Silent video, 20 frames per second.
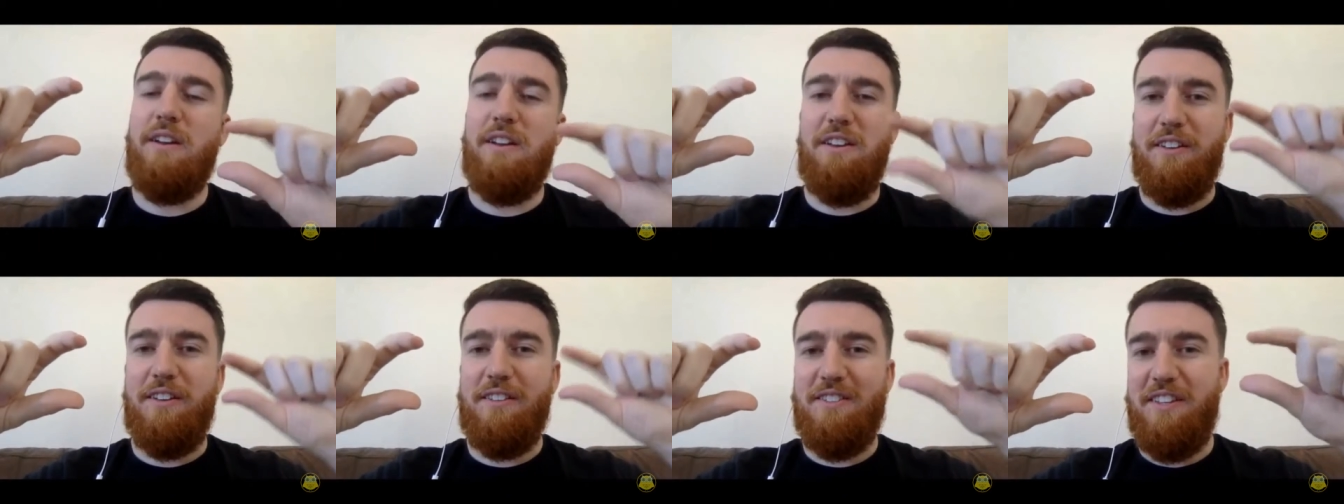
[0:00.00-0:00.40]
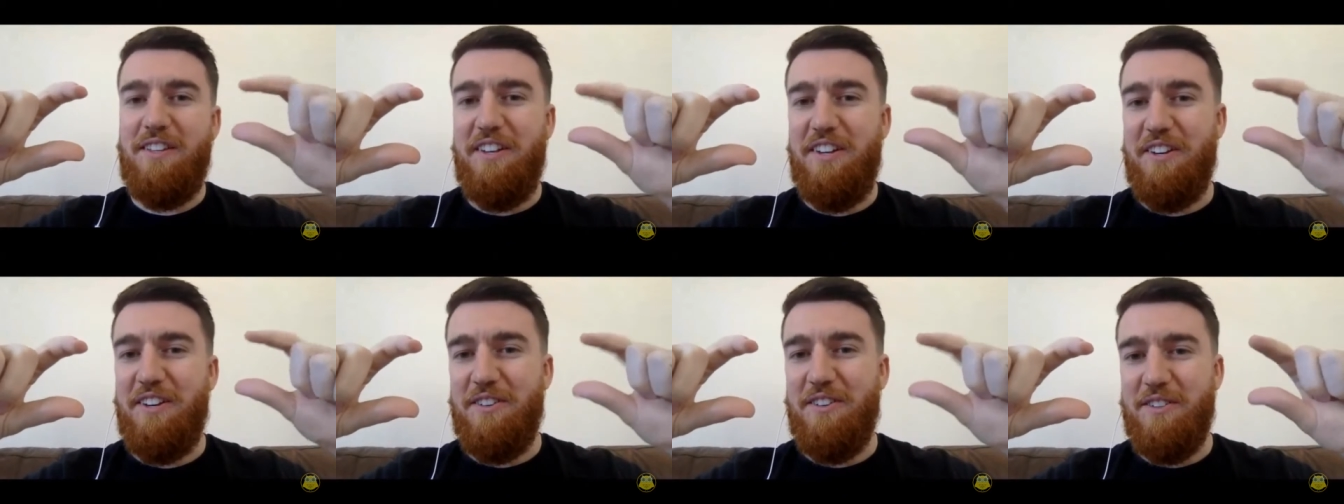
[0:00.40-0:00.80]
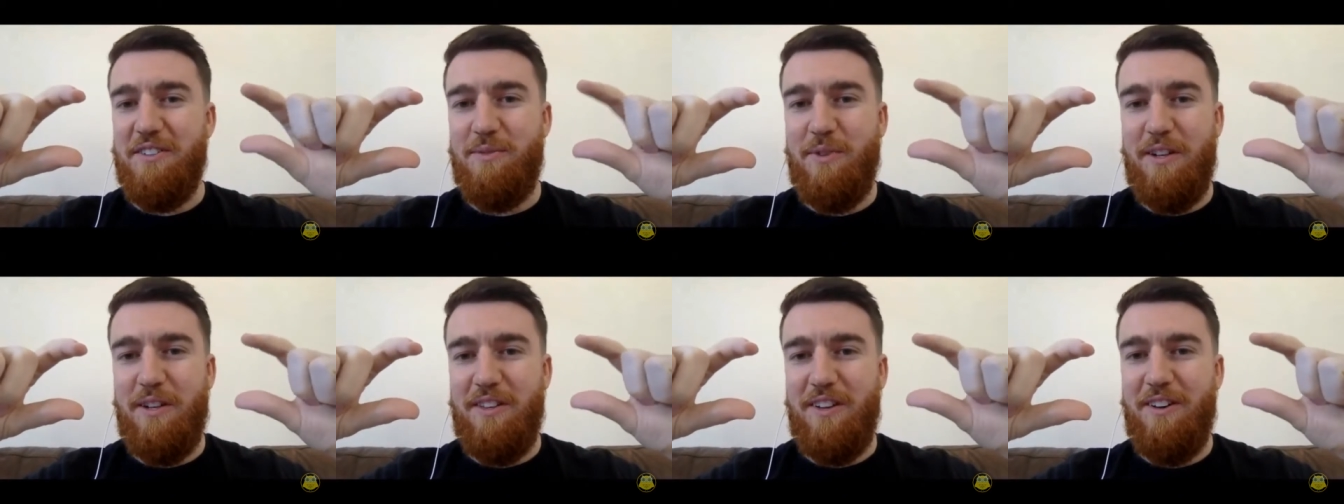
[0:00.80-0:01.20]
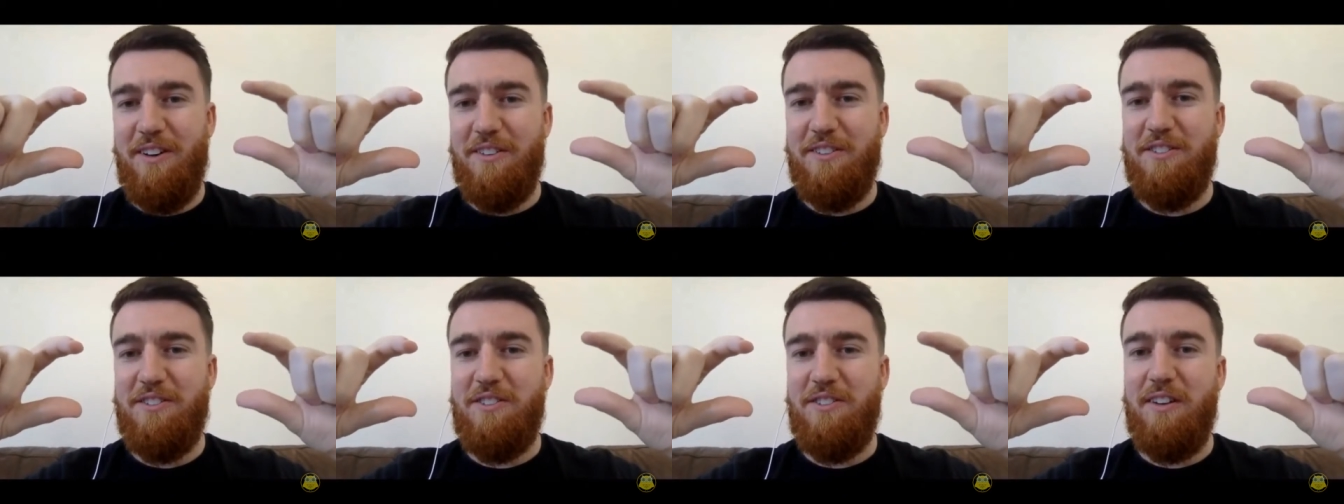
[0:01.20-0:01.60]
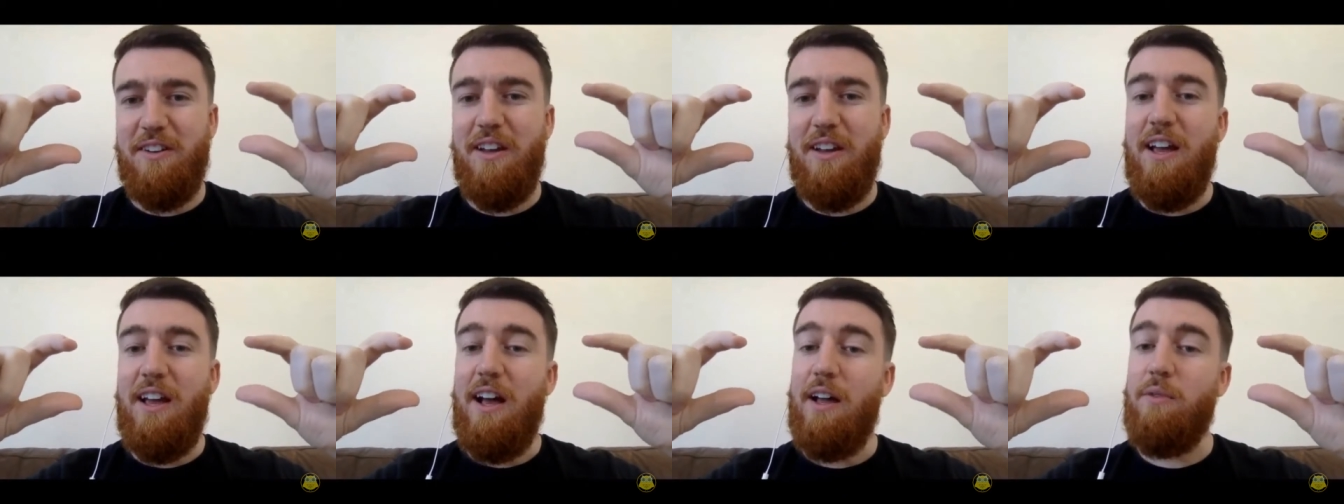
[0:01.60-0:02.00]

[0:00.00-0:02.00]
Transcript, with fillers: You can see here as well the oxygen.